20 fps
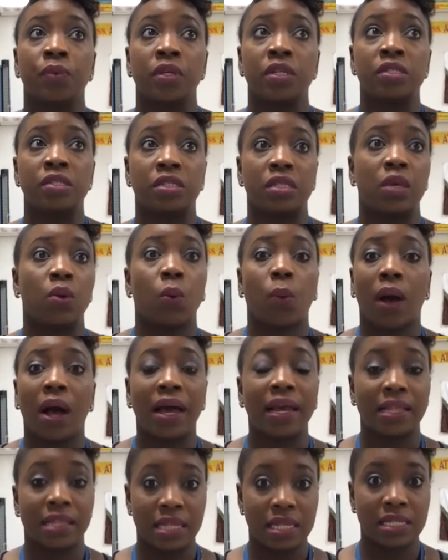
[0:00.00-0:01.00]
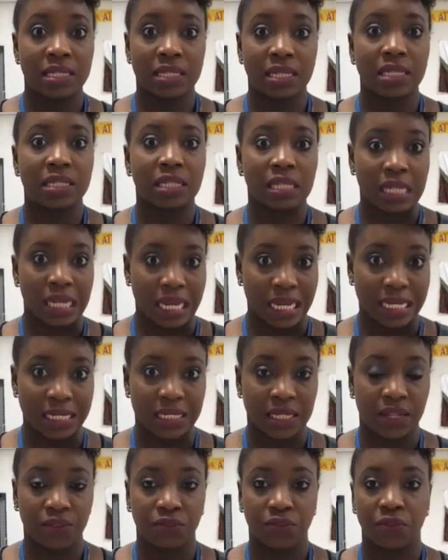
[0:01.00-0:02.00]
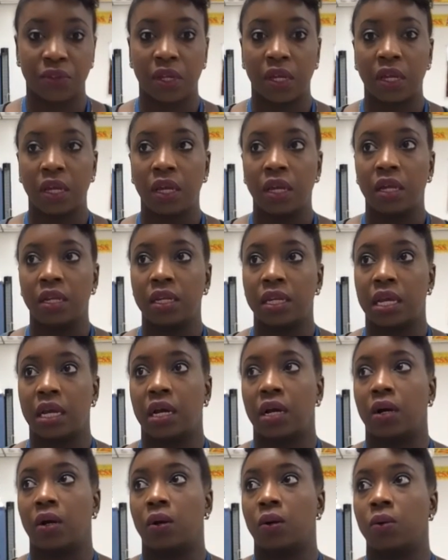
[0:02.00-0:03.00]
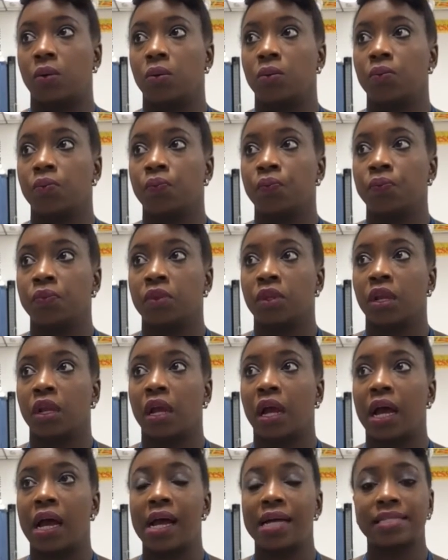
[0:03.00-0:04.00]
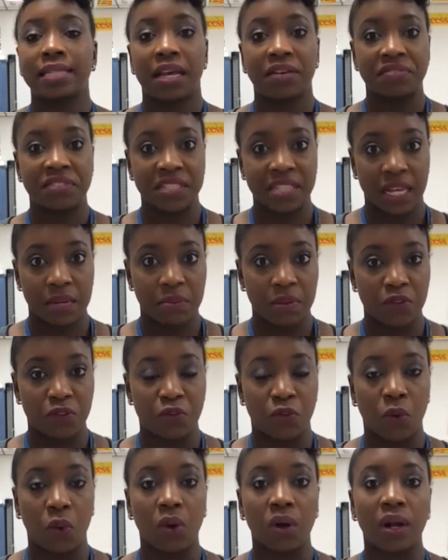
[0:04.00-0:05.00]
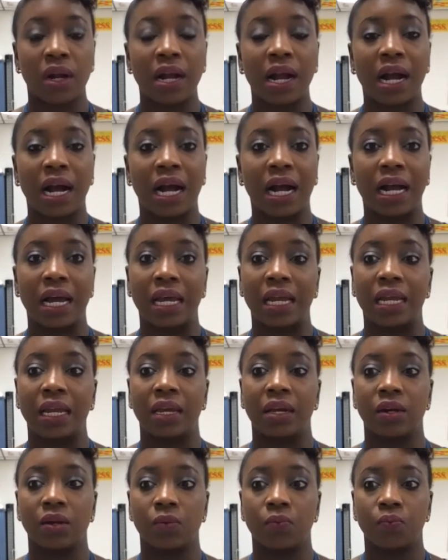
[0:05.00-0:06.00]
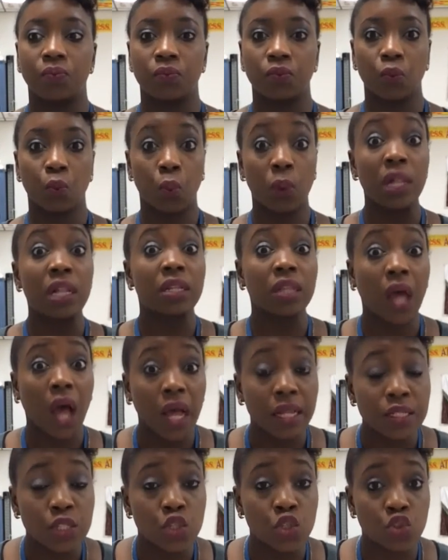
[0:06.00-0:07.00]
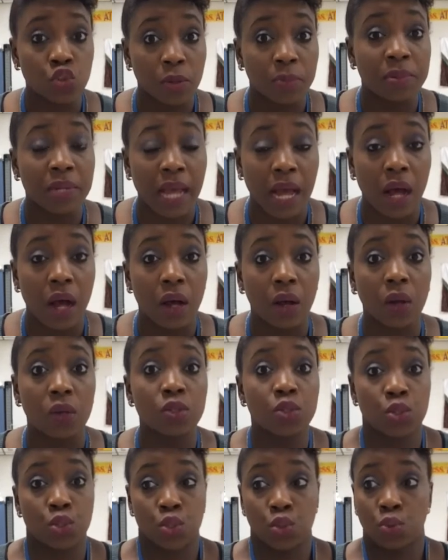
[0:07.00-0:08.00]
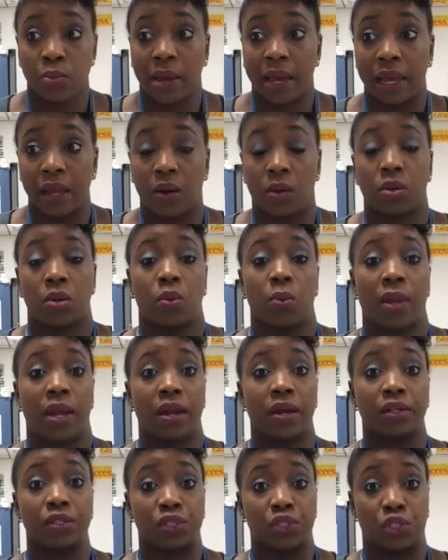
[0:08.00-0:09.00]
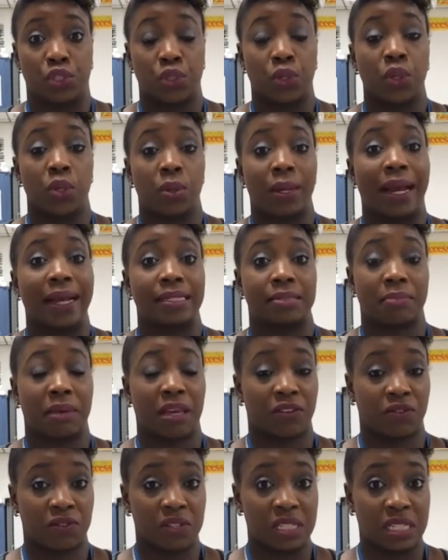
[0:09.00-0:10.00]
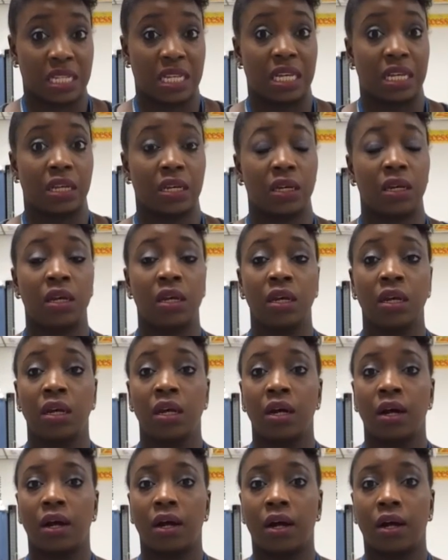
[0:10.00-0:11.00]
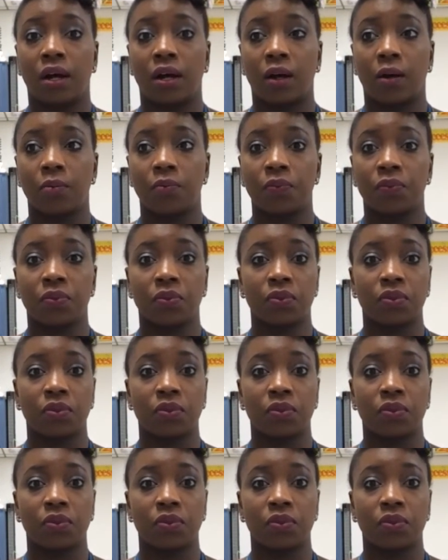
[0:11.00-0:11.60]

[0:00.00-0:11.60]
see why this is a negative. Now, as I've said before, I will not strip down to my underwear to show you guys my physique um,